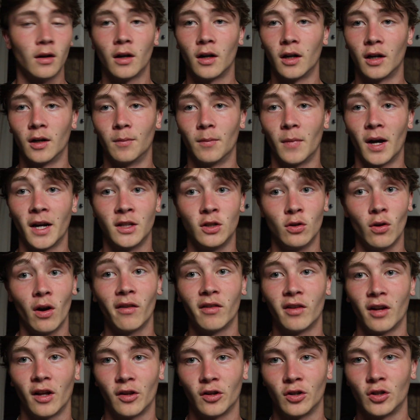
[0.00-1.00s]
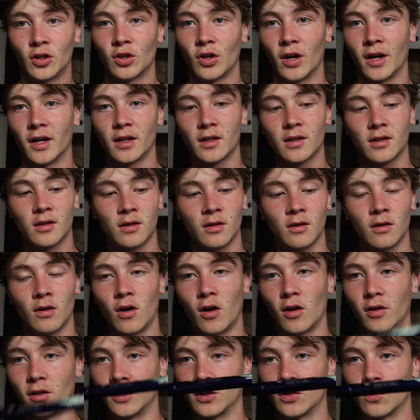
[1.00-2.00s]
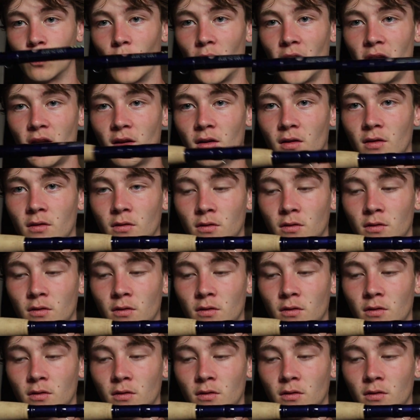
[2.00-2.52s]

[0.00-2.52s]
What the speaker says: I do have another Tranx on its way